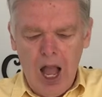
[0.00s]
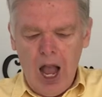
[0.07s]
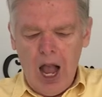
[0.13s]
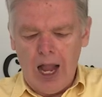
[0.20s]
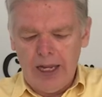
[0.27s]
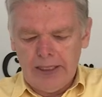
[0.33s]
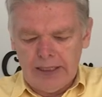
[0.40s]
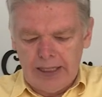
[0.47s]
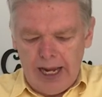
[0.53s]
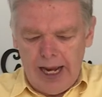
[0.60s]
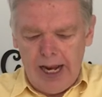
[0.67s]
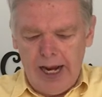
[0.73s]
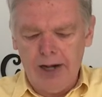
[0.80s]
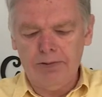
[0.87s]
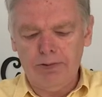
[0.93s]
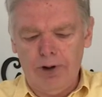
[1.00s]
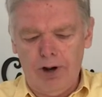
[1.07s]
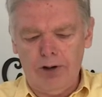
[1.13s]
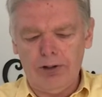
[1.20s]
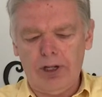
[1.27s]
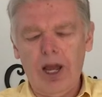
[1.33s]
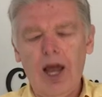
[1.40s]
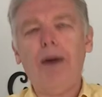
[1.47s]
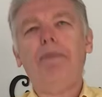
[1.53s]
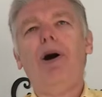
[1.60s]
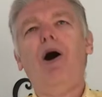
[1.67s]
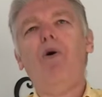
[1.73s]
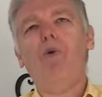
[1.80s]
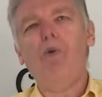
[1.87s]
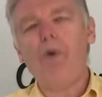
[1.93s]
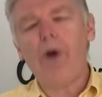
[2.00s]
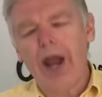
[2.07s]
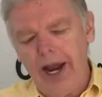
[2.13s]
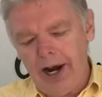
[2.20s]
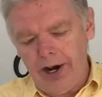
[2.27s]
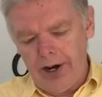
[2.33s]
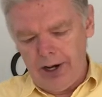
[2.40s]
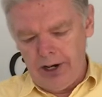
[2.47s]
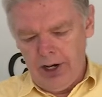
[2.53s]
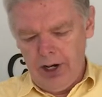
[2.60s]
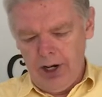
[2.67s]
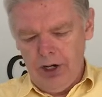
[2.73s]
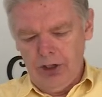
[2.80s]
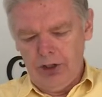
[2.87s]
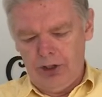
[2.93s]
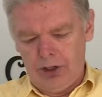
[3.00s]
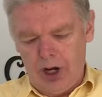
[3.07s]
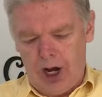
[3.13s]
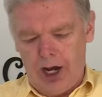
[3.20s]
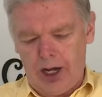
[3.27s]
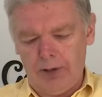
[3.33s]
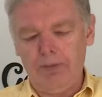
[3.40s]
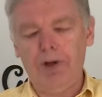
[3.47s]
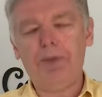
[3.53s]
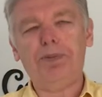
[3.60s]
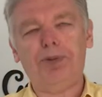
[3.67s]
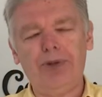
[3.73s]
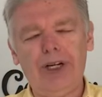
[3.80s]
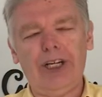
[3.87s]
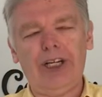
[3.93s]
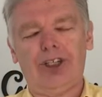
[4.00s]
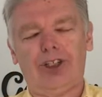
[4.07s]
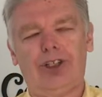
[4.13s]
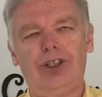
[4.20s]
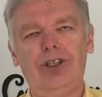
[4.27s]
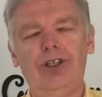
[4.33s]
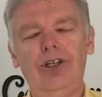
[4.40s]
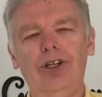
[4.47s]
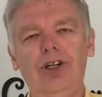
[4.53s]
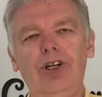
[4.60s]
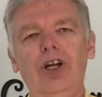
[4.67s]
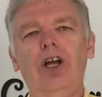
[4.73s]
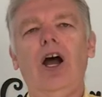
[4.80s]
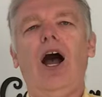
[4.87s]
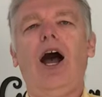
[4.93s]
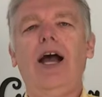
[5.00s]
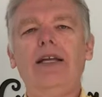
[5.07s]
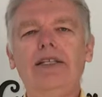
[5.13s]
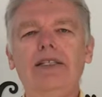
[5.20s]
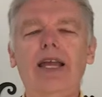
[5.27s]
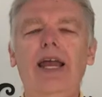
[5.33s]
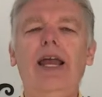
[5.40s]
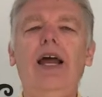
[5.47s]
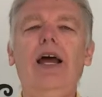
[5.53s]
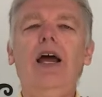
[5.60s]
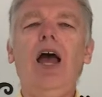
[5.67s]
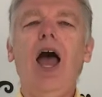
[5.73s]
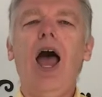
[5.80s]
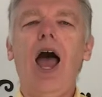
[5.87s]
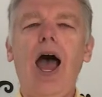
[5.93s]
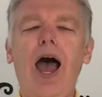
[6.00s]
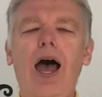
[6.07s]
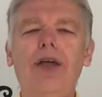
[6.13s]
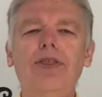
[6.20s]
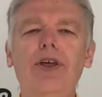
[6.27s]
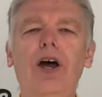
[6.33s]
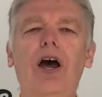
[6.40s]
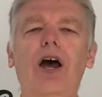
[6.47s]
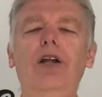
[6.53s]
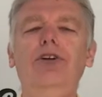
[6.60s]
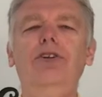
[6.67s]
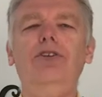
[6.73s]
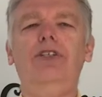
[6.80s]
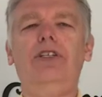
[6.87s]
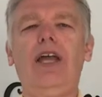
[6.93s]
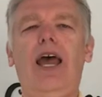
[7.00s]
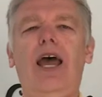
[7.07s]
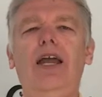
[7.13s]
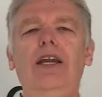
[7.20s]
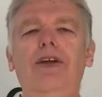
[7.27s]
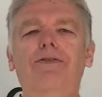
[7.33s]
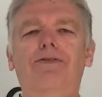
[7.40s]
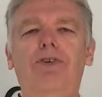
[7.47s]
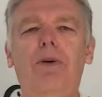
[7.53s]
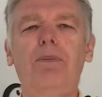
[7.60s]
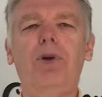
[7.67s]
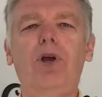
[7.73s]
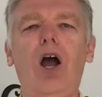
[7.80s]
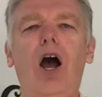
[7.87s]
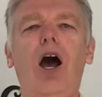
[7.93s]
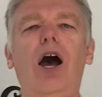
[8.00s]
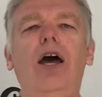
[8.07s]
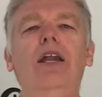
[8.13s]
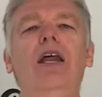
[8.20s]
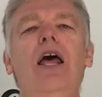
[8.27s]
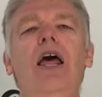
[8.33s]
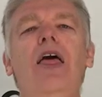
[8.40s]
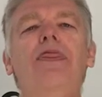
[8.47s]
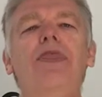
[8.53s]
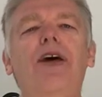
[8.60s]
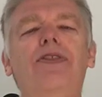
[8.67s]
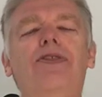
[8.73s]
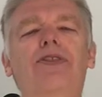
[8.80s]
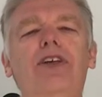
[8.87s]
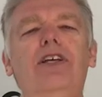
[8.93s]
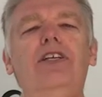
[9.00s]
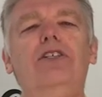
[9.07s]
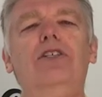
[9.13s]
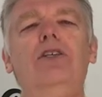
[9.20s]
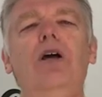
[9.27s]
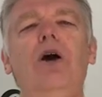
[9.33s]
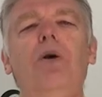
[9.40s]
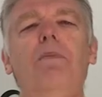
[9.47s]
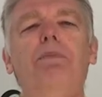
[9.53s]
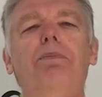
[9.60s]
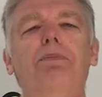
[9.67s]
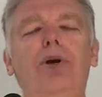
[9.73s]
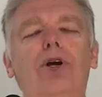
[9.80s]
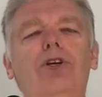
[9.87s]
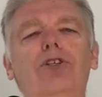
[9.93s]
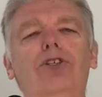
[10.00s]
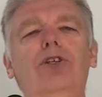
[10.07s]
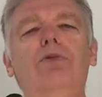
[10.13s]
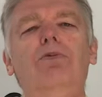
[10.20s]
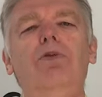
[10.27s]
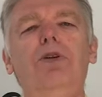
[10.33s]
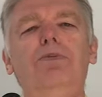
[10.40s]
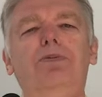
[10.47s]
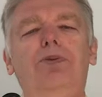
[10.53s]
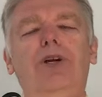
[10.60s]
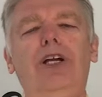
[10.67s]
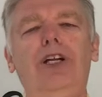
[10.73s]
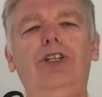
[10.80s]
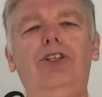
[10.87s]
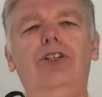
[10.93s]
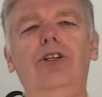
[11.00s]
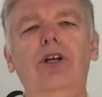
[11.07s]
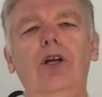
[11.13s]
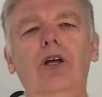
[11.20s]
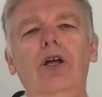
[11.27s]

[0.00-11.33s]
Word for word: Isaiah wrote about where John would preach. Isaiah had the understanding from God that this person would preach